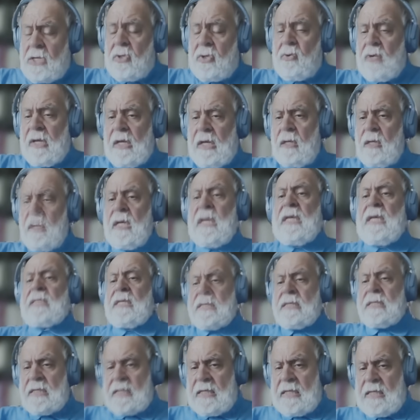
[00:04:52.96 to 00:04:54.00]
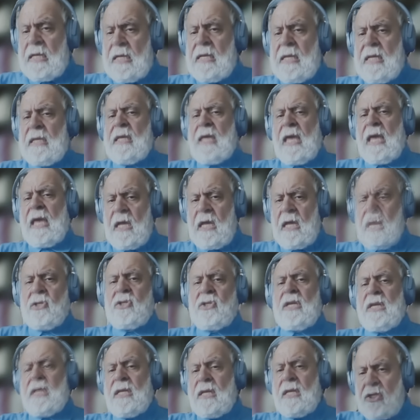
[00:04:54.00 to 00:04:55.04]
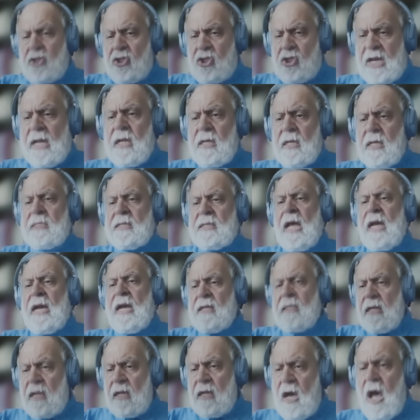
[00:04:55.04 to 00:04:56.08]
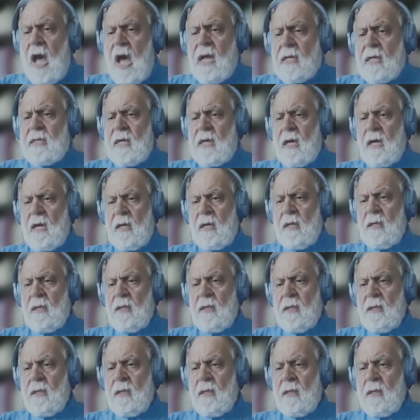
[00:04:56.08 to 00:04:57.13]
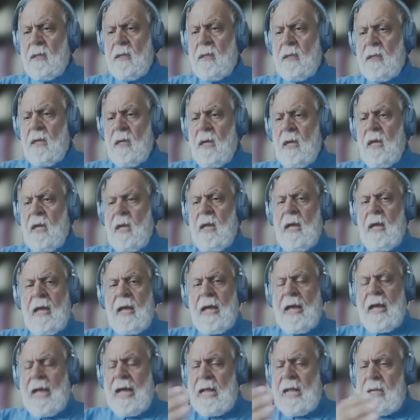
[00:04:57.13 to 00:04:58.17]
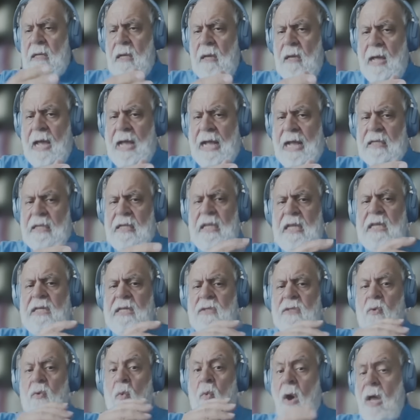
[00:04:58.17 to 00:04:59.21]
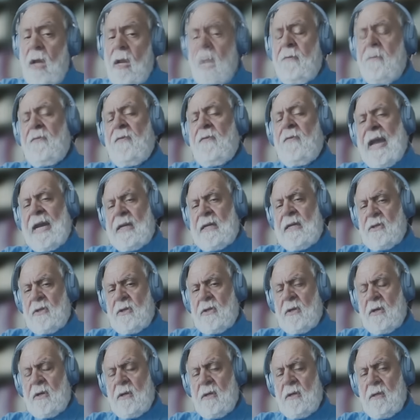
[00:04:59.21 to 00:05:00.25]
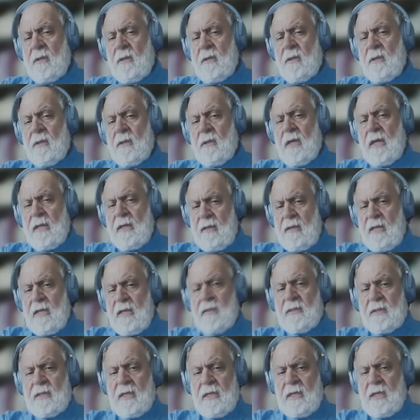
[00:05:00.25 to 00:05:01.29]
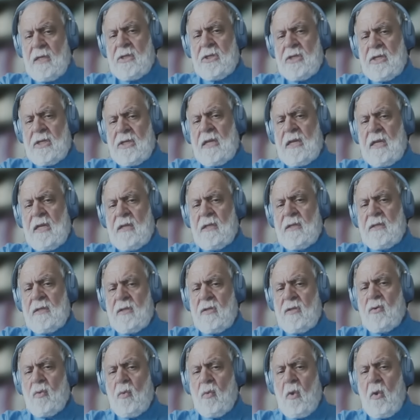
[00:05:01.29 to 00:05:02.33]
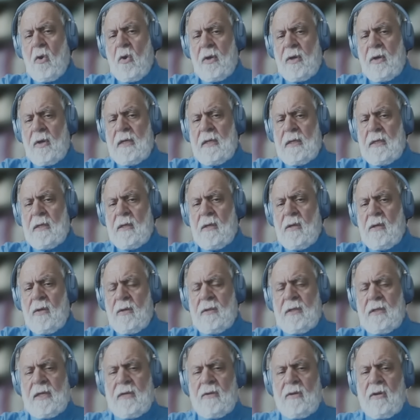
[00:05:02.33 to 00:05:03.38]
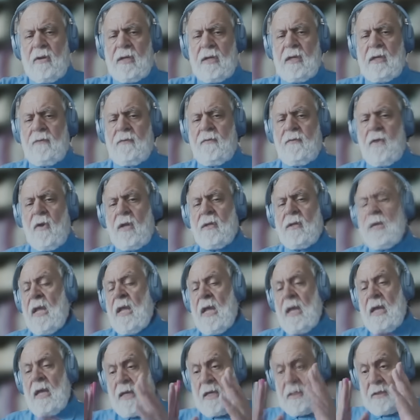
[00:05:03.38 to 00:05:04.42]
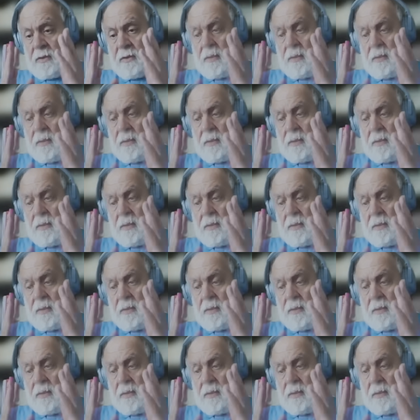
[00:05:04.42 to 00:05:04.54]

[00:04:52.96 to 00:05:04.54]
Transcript: Israel is still engaged in a genocide in Gaza. And at least one factor in this initiating this new war on the Iranian front